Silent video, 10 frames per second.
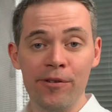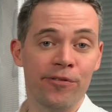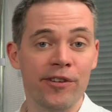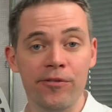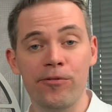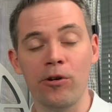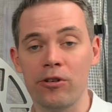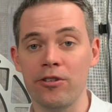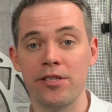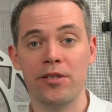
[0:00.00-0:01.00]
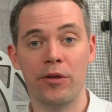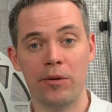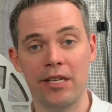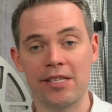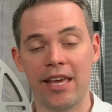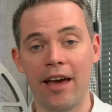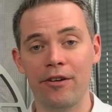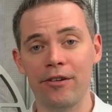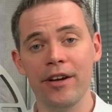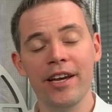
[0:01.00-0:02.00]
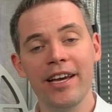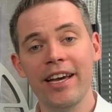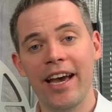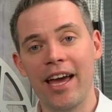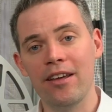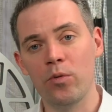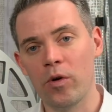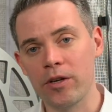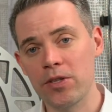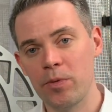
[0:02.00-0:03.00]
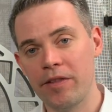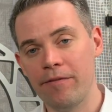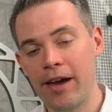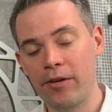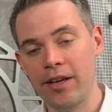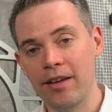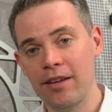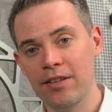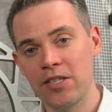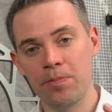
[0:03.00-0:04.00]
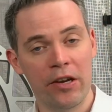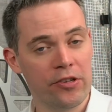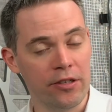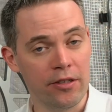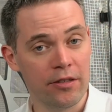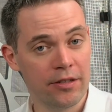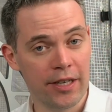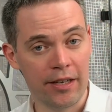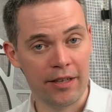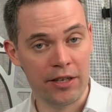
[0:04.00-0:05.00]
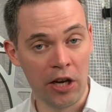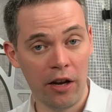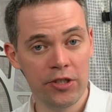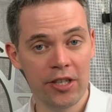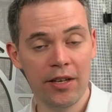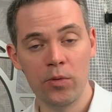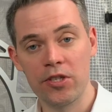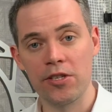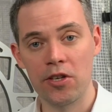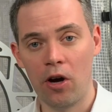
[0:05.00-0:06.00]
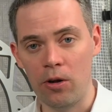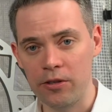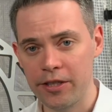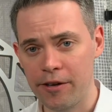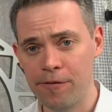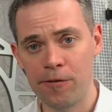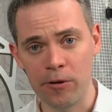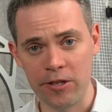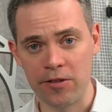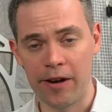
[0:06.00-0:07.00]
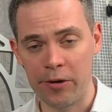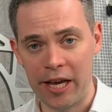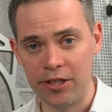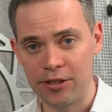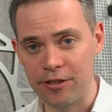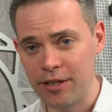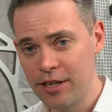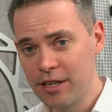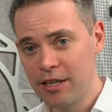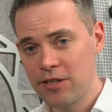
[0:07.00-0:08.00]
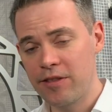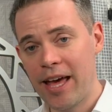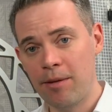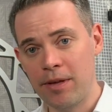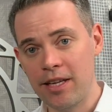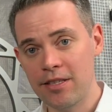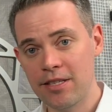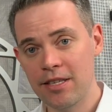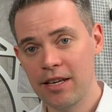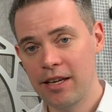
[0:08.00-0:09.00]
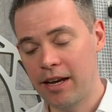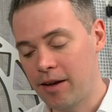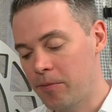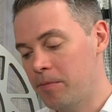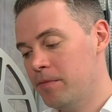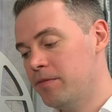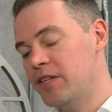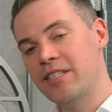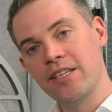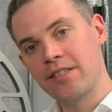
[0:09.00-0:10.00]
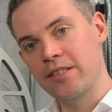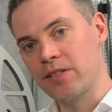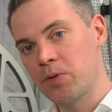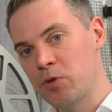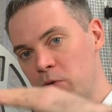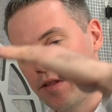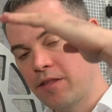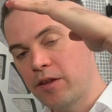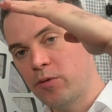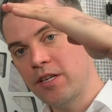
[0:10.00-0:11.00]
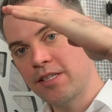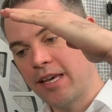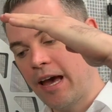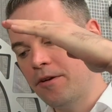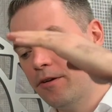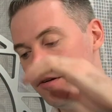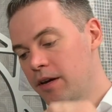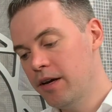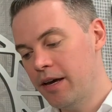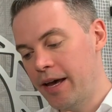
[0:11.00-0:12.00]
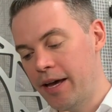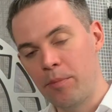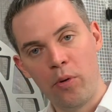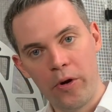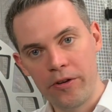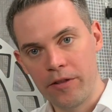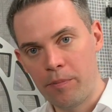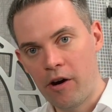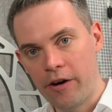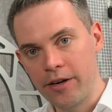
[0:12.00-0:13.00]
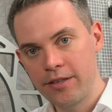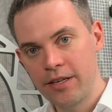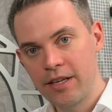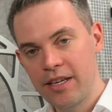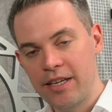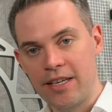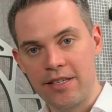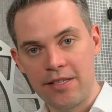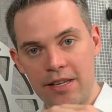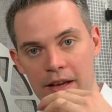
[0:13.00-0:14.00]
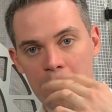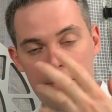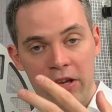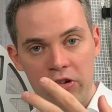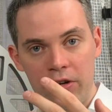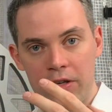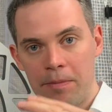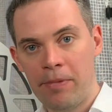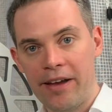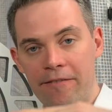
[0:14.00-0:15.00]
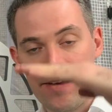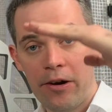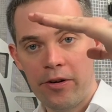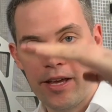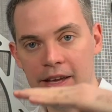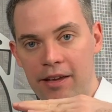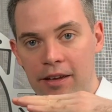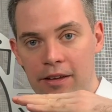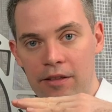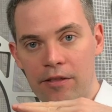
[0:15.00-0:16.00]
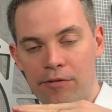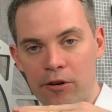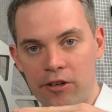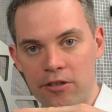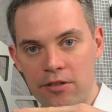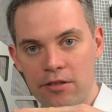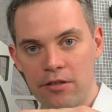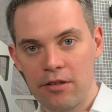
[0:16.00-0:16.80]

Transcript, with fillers: Infinite Focus 3D scanner, and it works with a very special technology which is called Focus Variation. So that means the distance between the 3D scanner and a point on the part is measured by varying the focus.